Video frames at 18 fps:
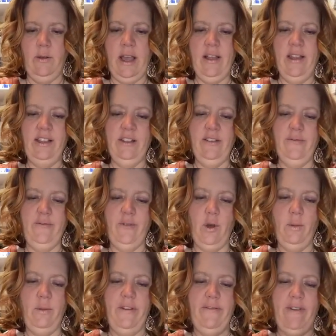So I like to
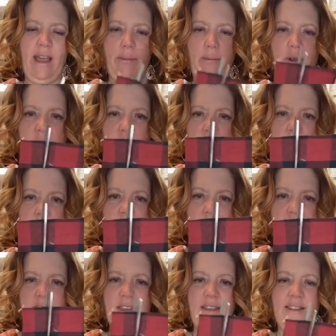fold my fabric
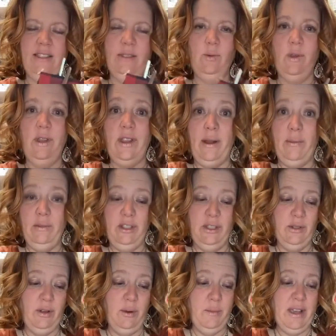like this when
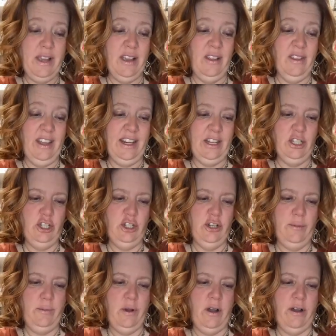I'm just going to be cutting like a
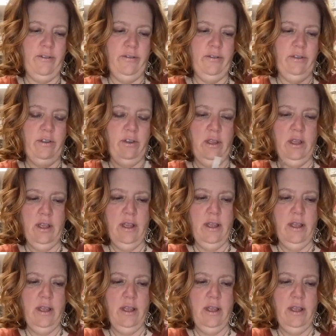strip off.